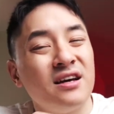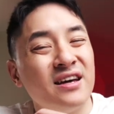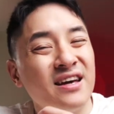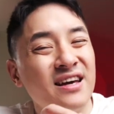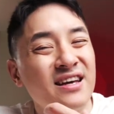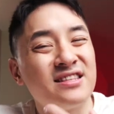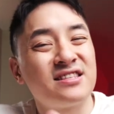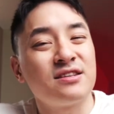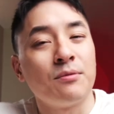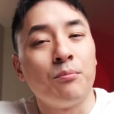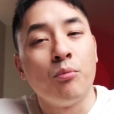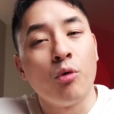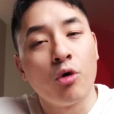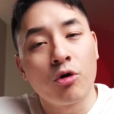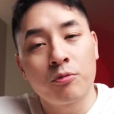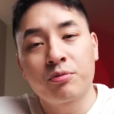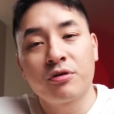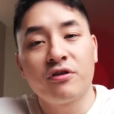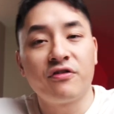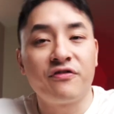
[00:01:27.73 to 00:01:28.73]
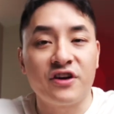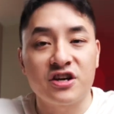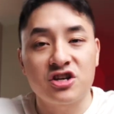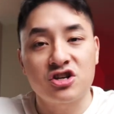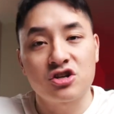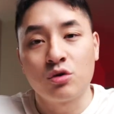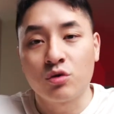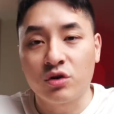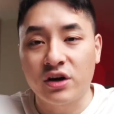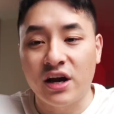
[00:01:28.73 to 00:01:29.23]
it's a more
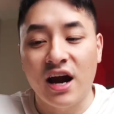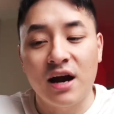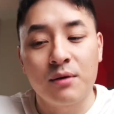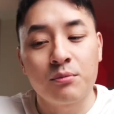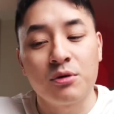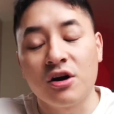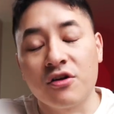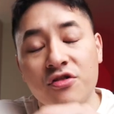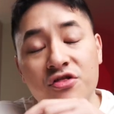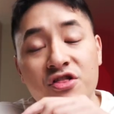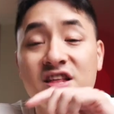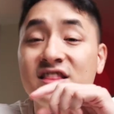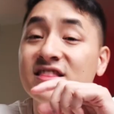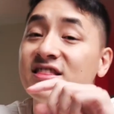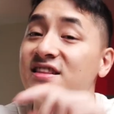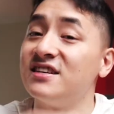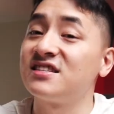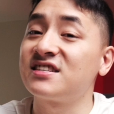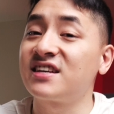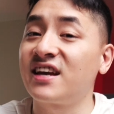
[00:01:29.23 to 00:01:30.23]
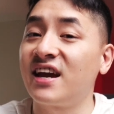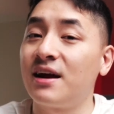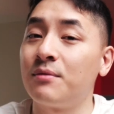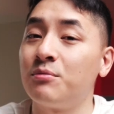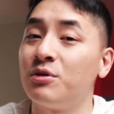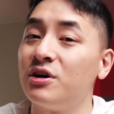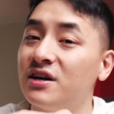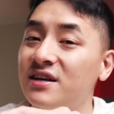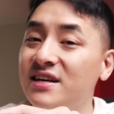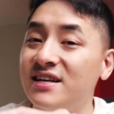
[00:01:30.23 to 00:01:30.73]
professional camera than this
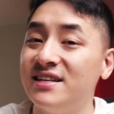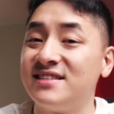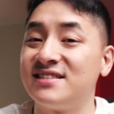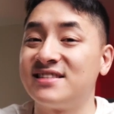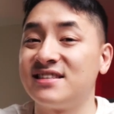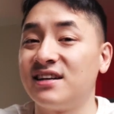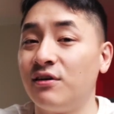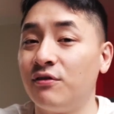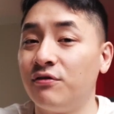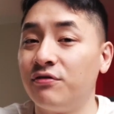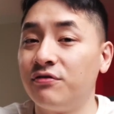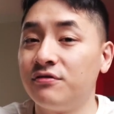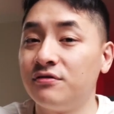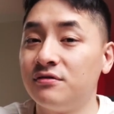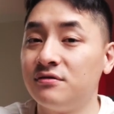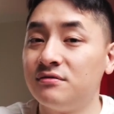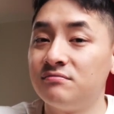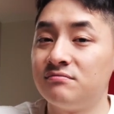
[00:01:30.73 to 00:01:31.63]
camera itself.